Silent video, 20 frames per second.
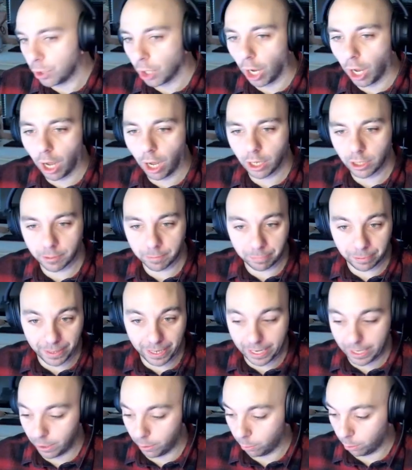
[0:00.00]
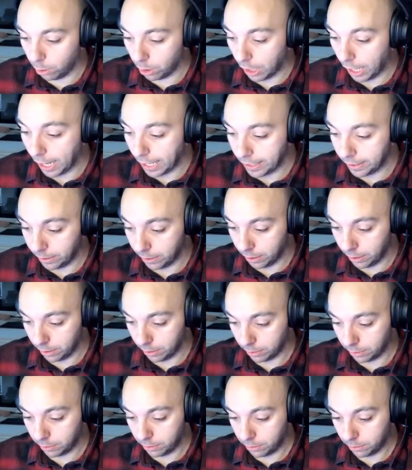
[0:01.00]
dark pale lilac.
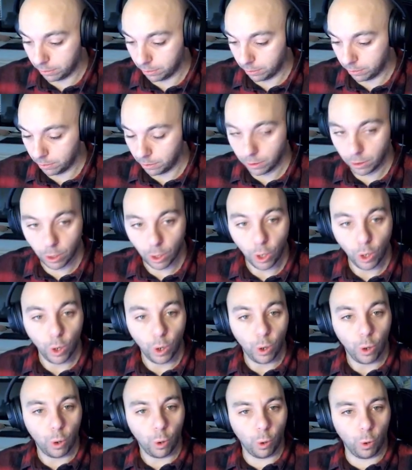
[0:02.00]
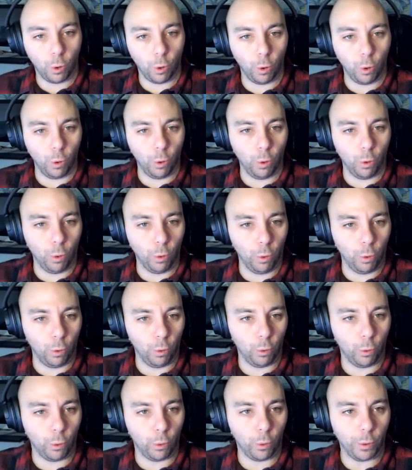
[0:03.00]

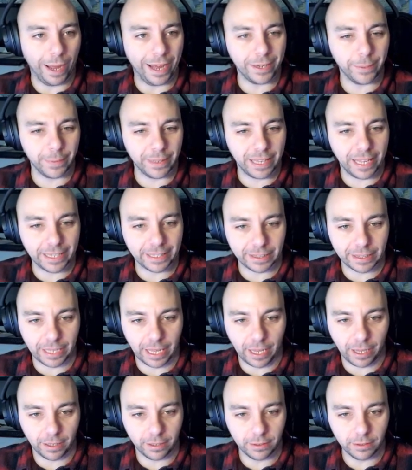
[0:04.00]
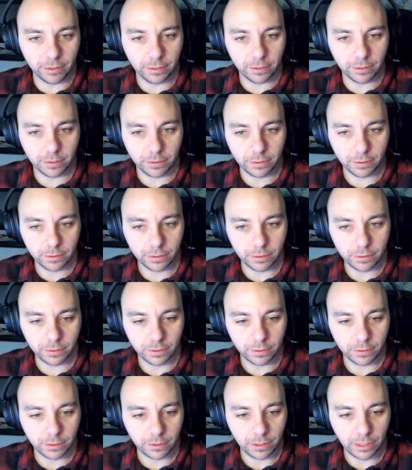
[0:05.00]
Oh, how do we like that?
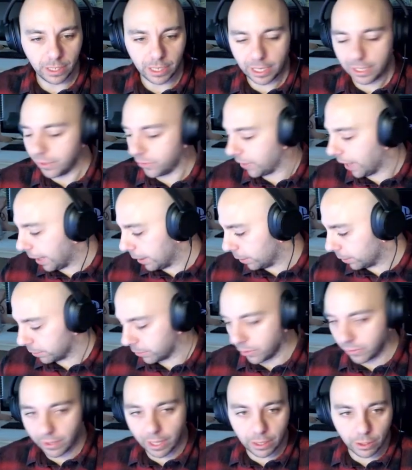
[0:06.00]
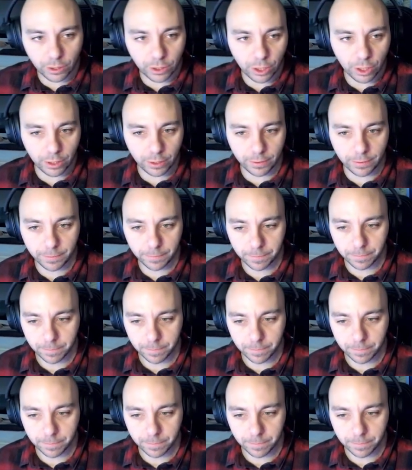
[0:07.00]
How does that look? Does that look good?